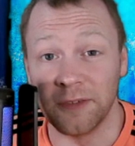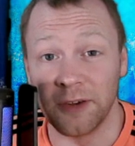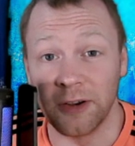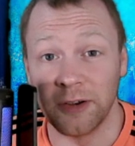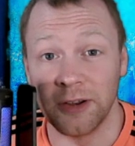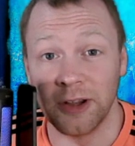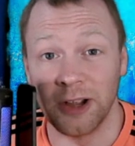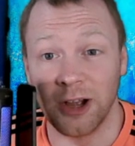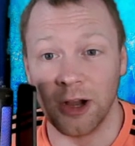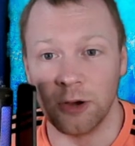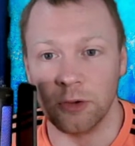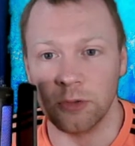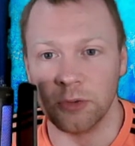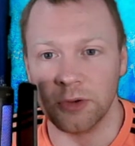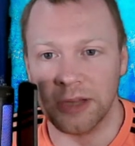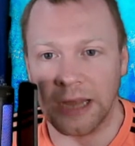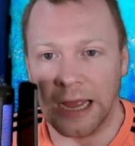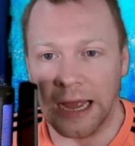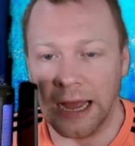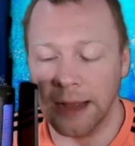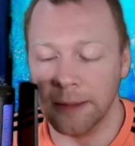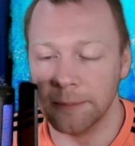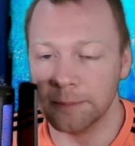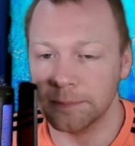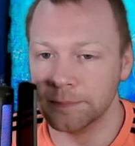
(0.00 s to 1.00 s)
very old
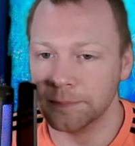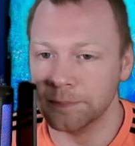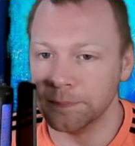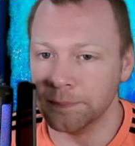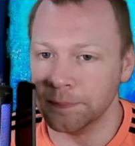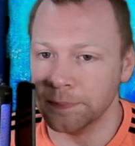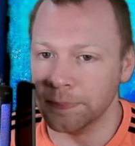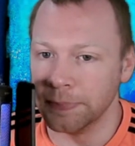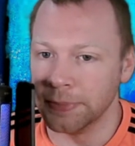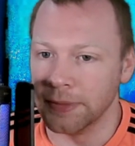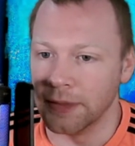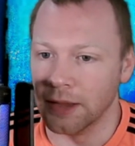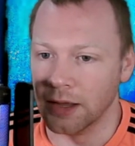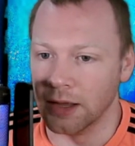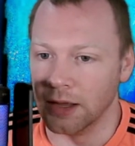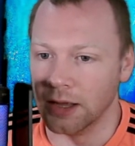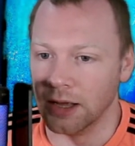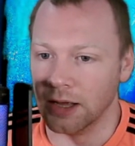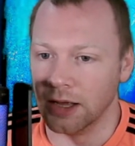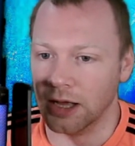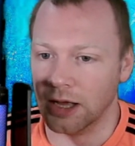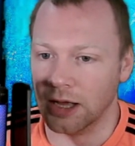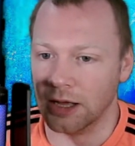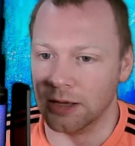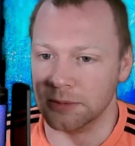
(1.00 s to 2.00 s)
cat.
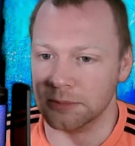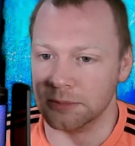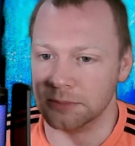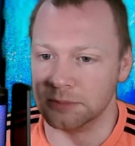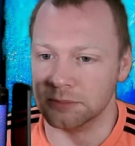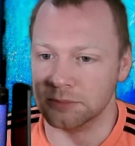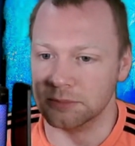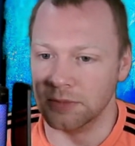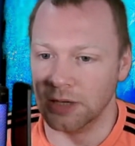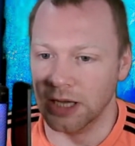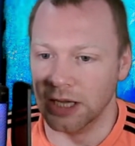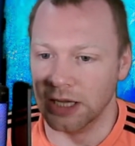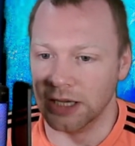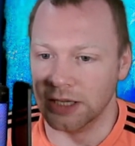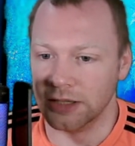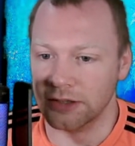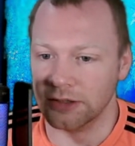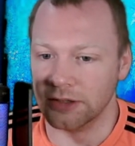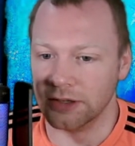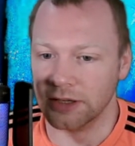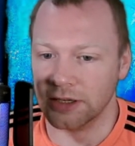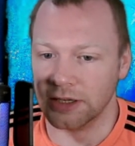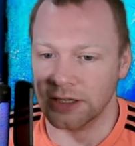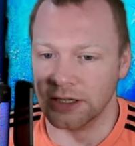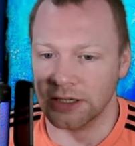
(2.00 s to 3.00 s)

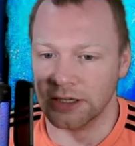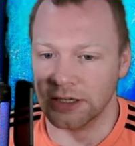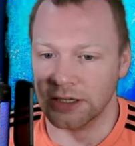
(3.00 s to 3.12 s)
and